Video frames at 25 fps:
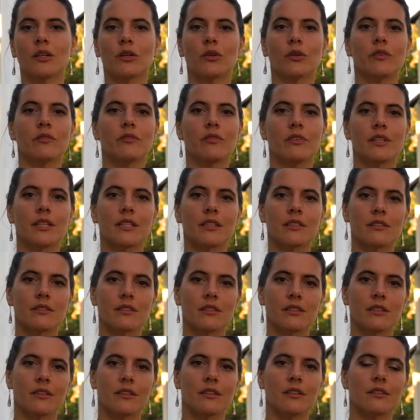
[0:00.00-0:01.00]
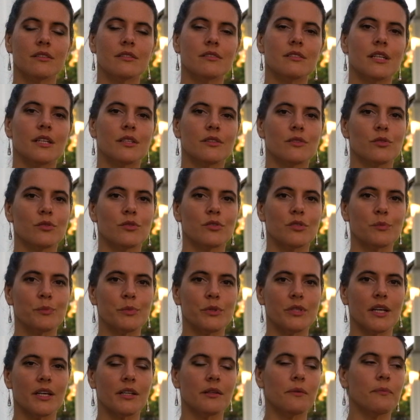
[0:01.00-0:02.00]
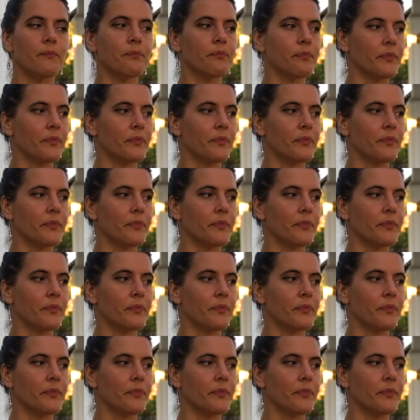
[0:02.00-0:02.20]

conflict starts to subside.